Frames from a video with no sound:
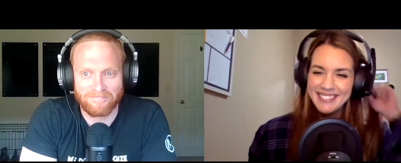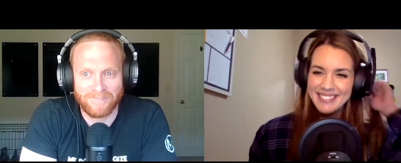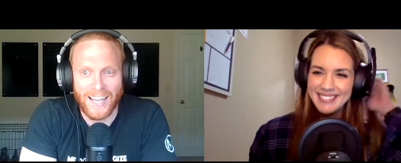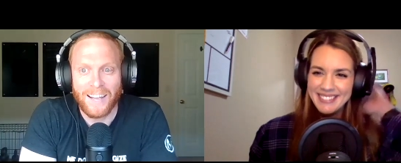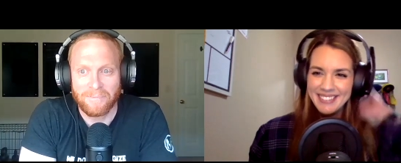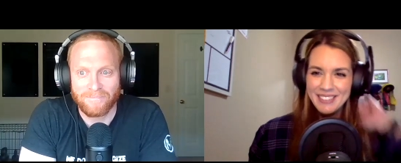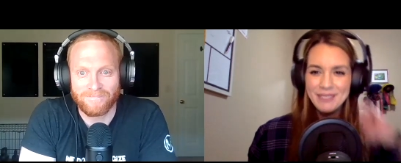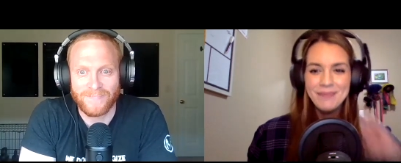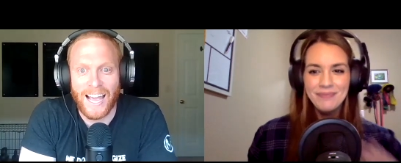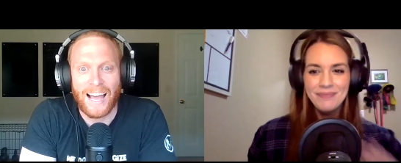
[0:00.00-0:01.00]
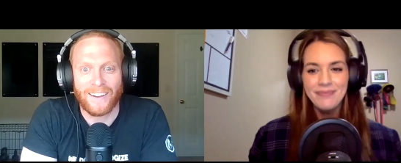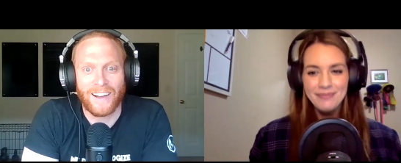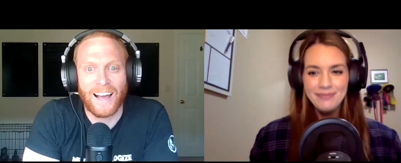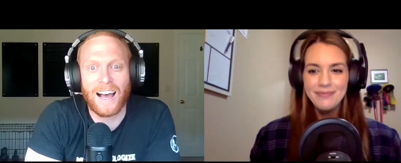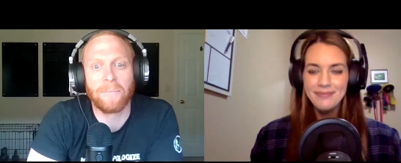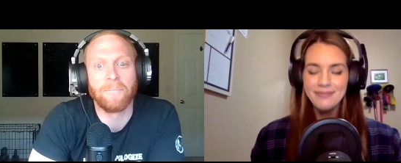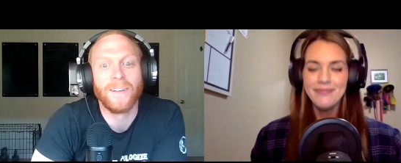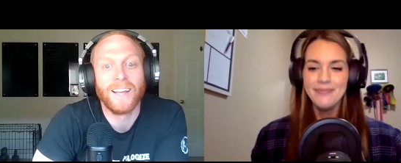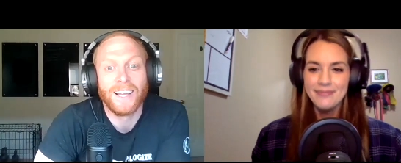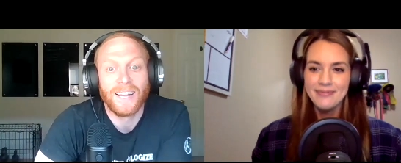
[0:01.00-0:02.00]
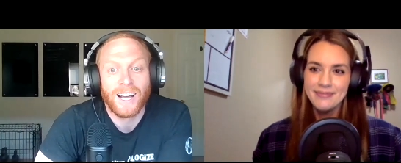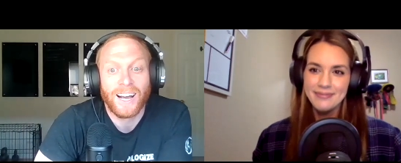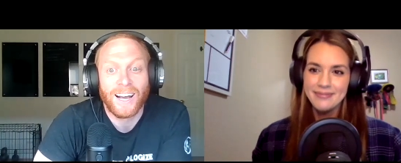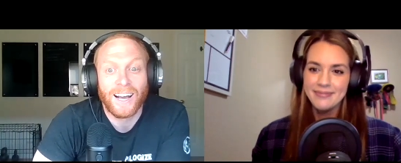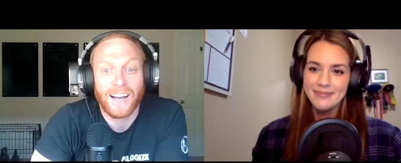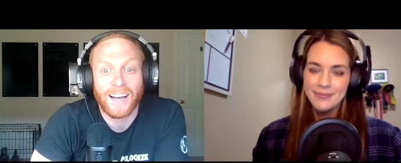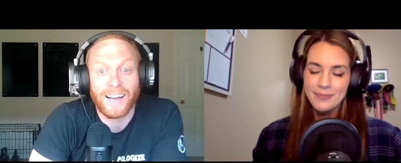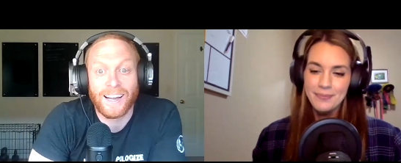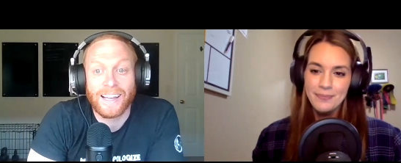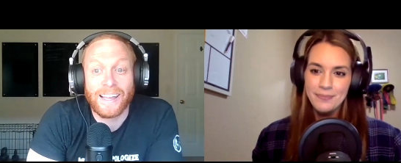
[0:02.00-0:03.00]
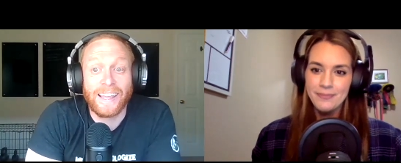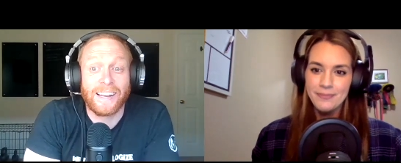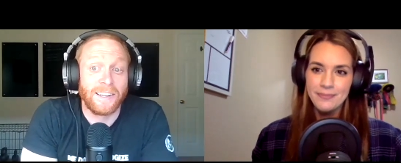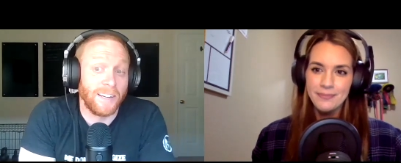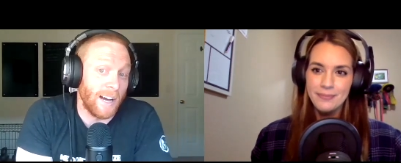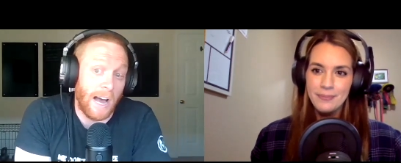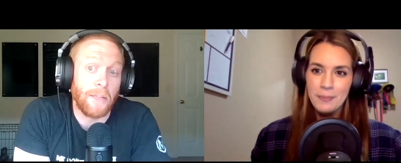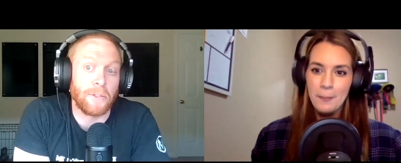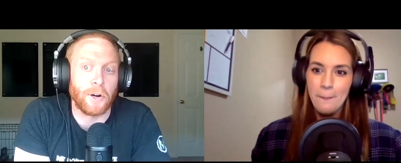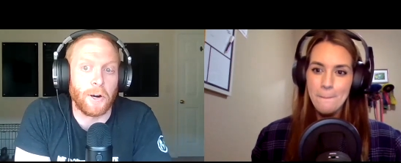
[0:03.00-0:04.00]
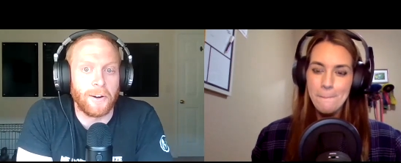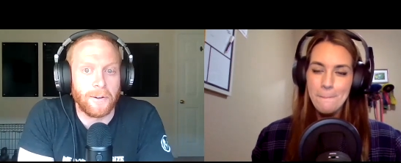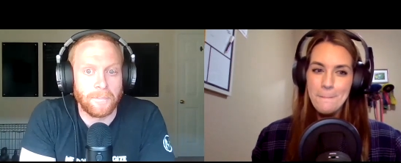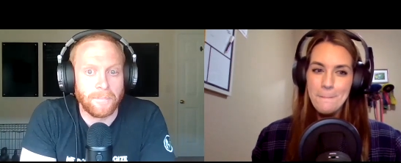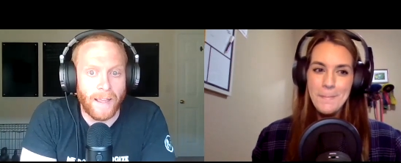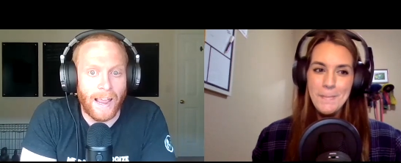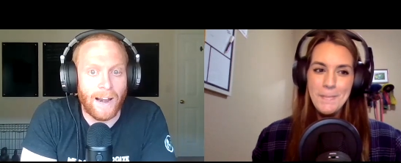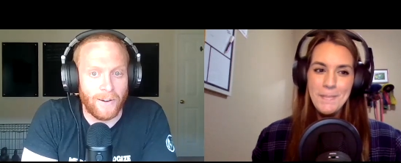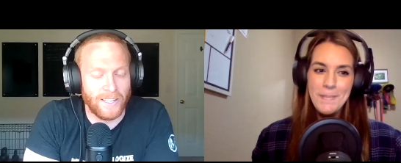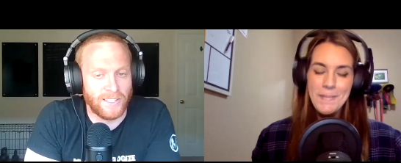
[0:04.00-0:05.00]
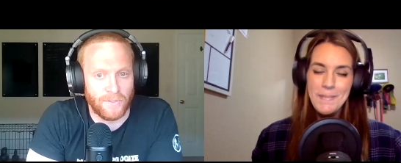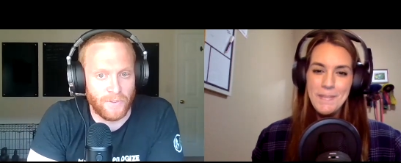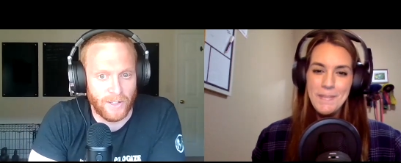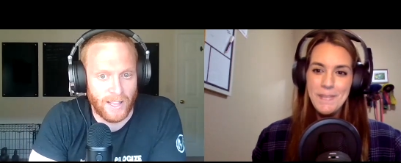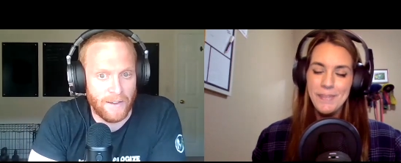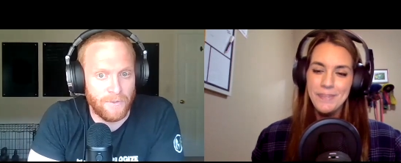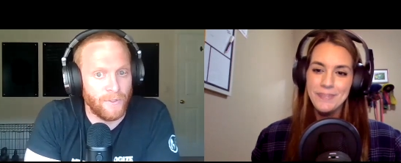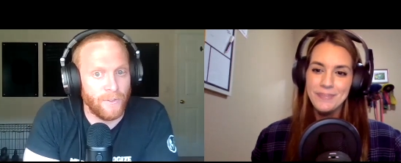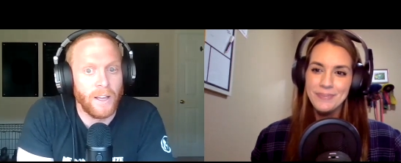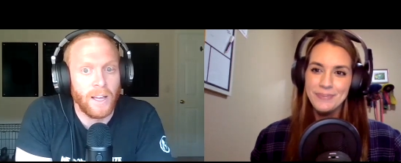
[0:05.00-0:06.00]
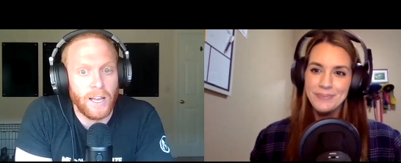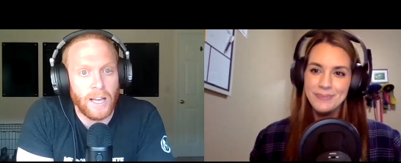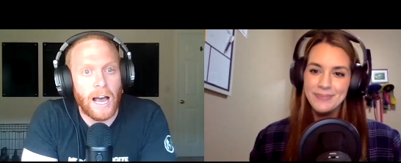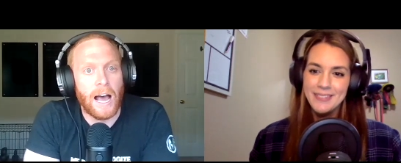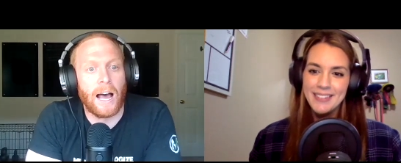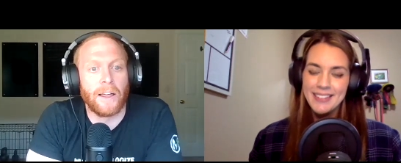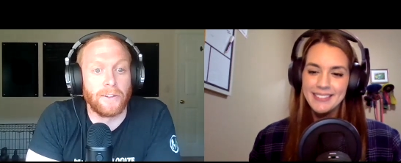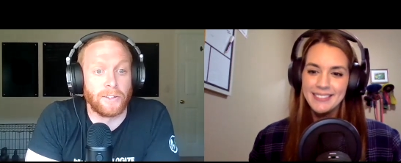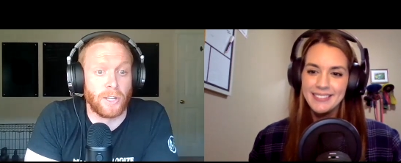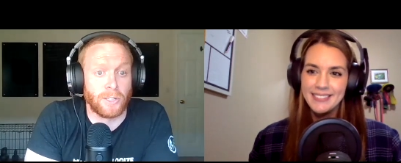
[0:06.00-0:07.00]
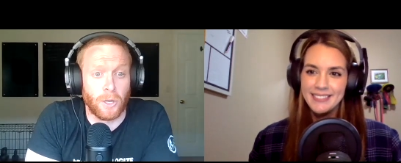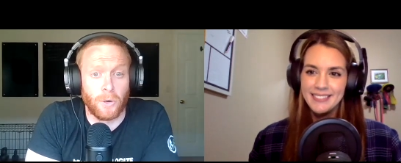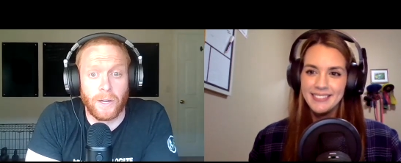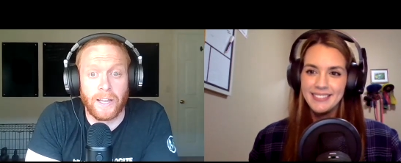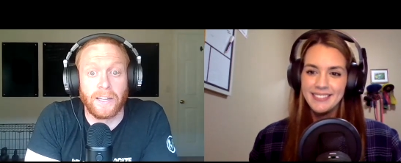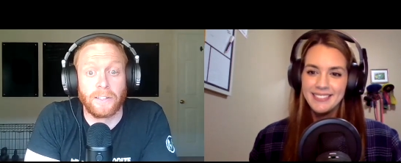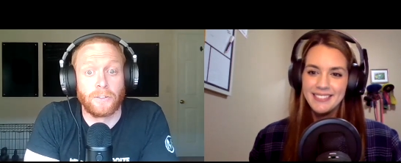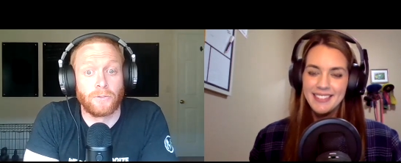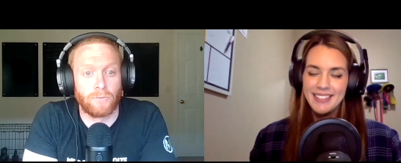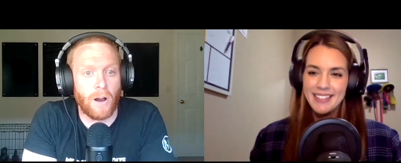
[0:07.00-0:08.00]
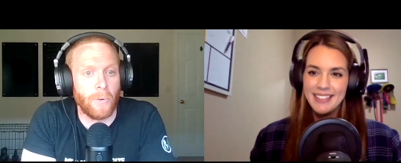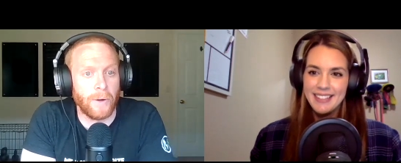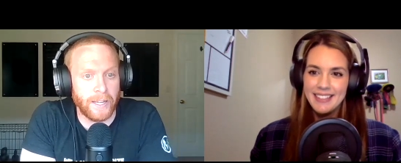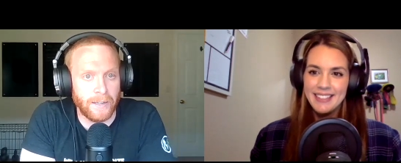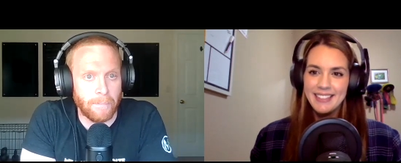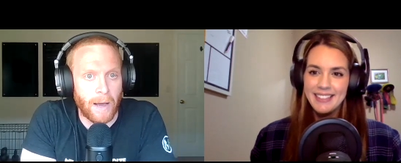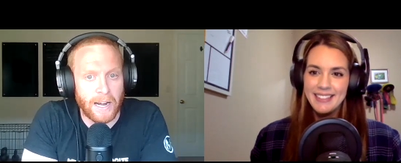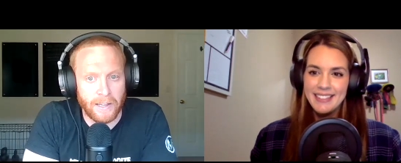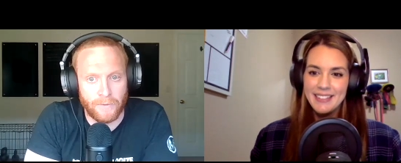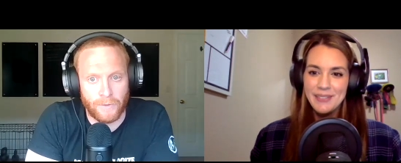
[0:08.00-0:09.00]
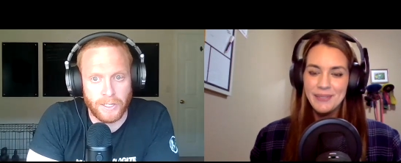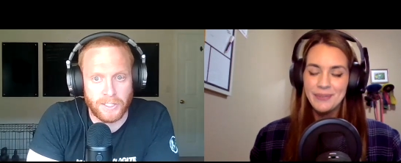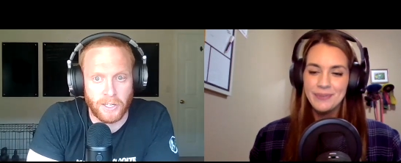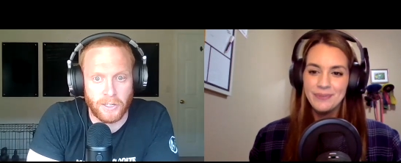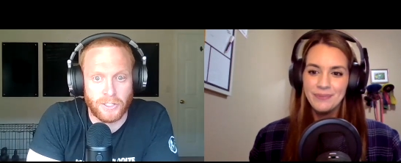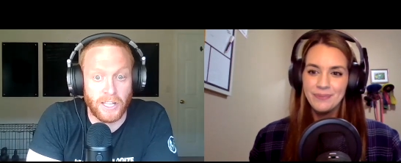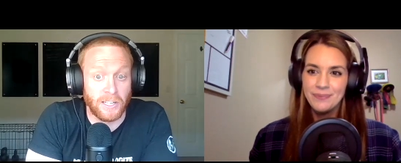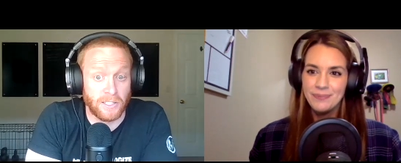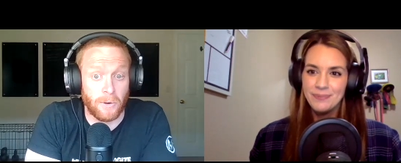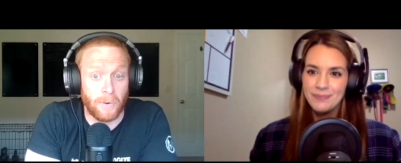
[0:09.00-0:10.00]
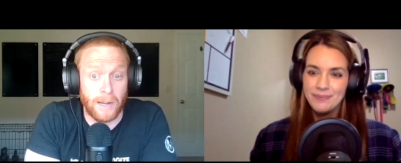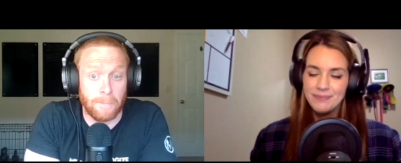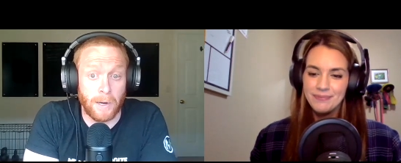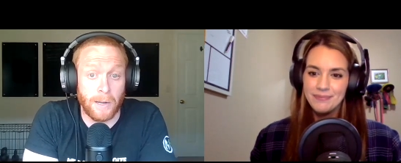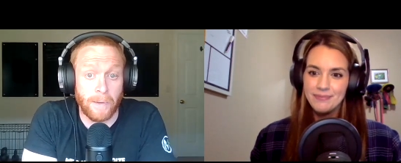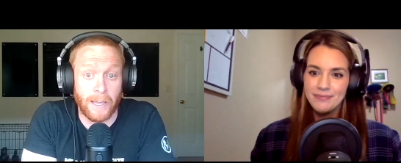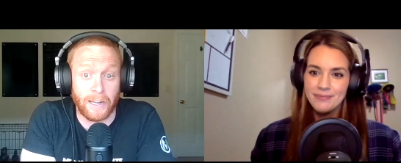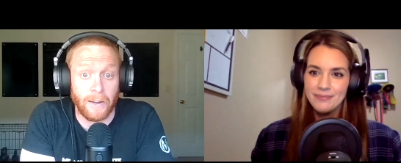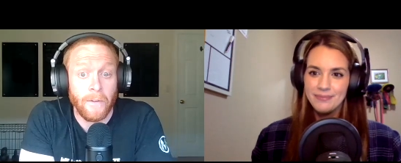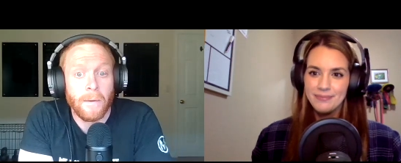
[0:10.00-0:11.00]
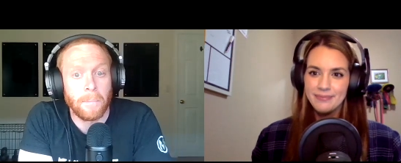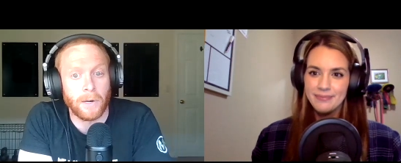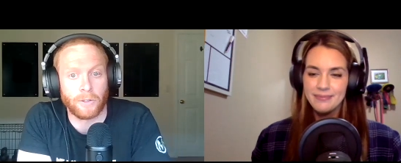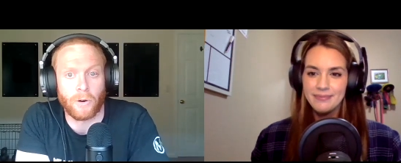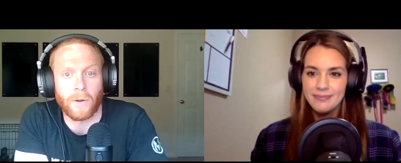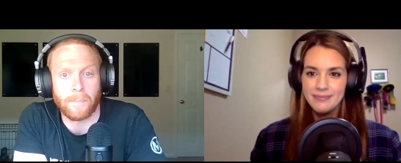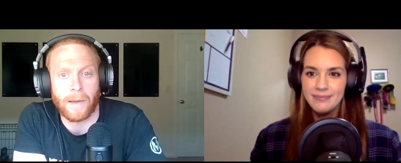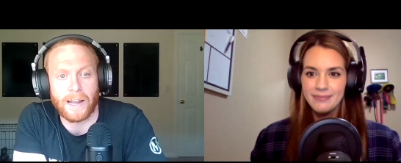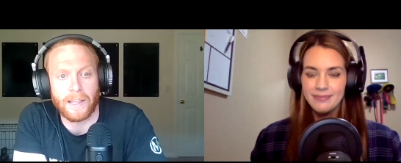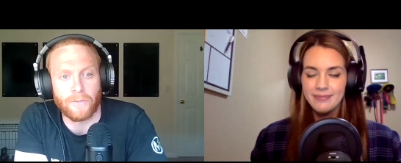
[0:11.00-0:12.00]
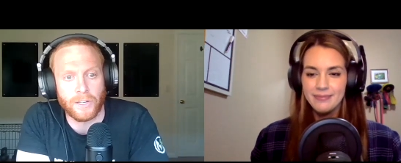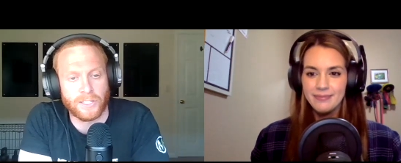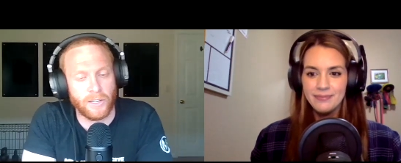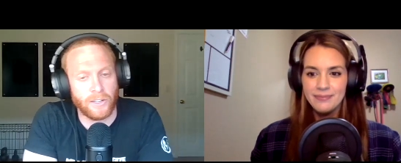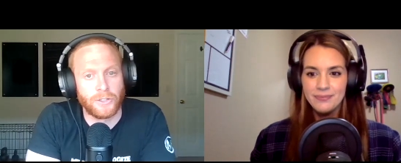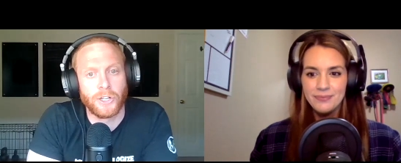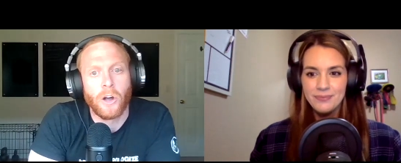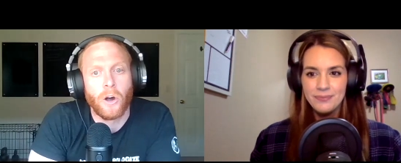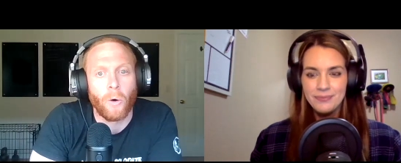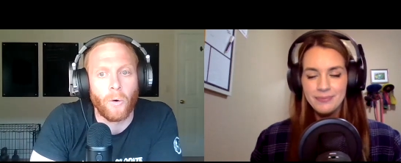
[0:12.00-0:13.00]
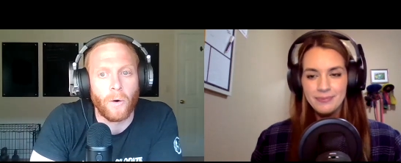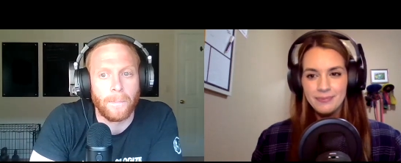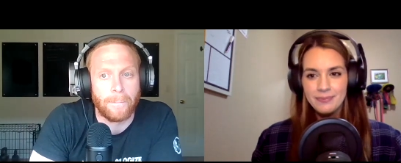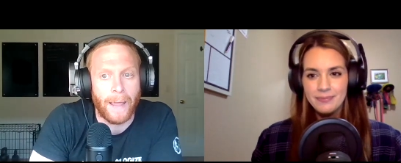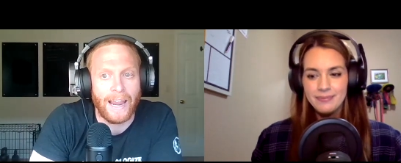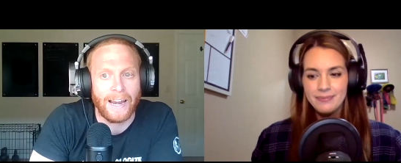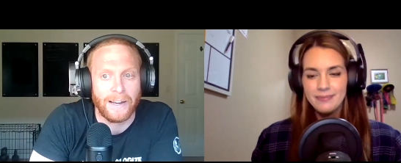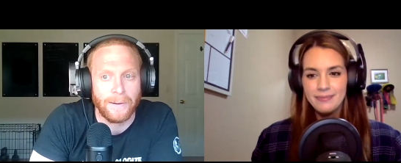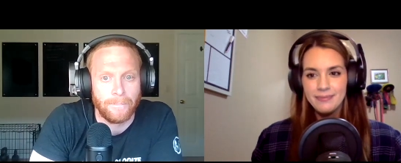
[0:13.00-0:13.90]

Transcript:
Speaker 1: yeah, yeah. Um, in other areas of your life, uh, there's also a growing body of research that is already pretty big, but a growing body of research on pain,